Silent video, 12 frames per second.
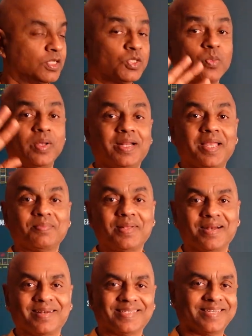So we'll keep
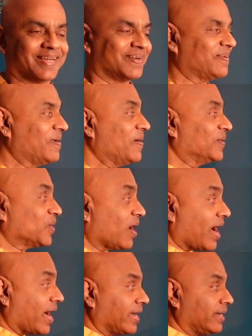that aside.
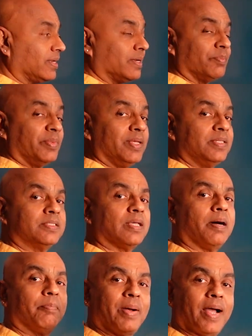So Ayana means
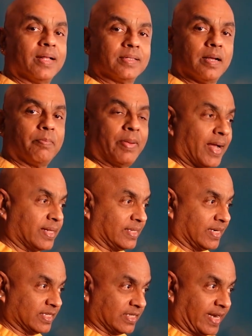a path, a path
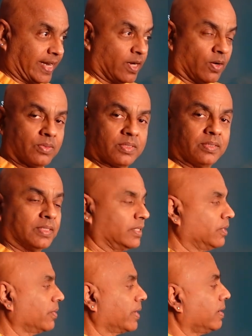that is laid out,
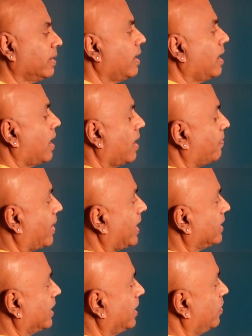okay? A
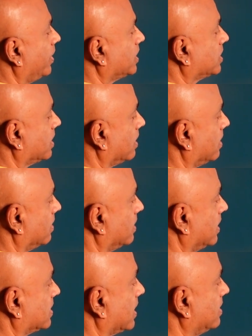path in which uh,
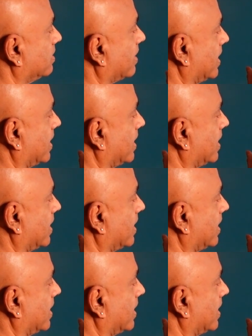the sun